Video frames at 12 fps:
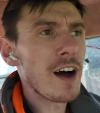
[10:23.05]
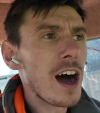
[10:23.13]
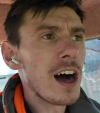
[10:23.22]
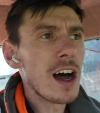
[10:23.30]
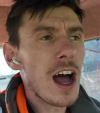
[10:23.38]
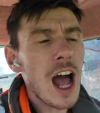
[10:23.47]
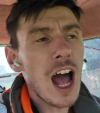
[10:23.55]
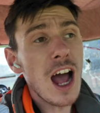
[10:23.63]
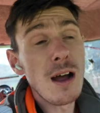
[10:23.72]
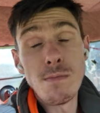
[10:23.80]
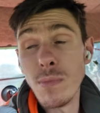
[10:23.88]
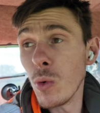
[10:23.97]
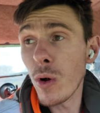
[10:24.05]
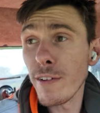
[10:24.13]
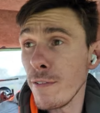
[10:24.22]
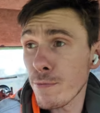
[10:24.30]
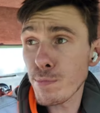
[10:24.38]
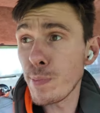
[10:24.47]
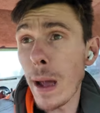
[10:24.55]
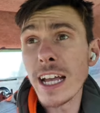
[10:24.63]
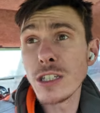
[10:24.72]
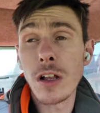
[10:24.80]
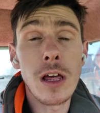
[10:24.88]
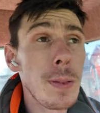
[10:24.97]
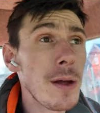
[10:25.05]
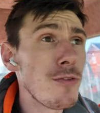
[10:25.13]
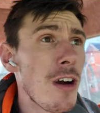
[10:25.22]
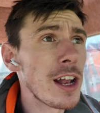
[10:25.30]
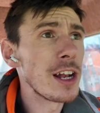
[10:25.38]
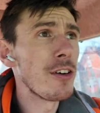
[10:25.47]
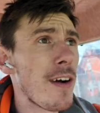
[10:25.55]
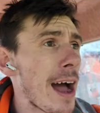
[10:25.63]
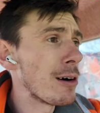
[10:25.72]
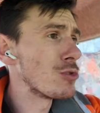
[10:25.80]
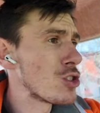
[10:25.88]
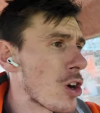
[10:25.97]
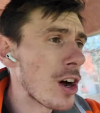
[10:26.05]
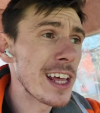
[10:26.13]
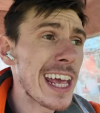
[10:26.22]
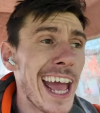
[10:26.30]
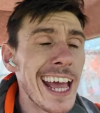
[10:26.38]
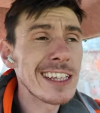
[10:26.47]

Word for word: Um, we've basically been running around trying to get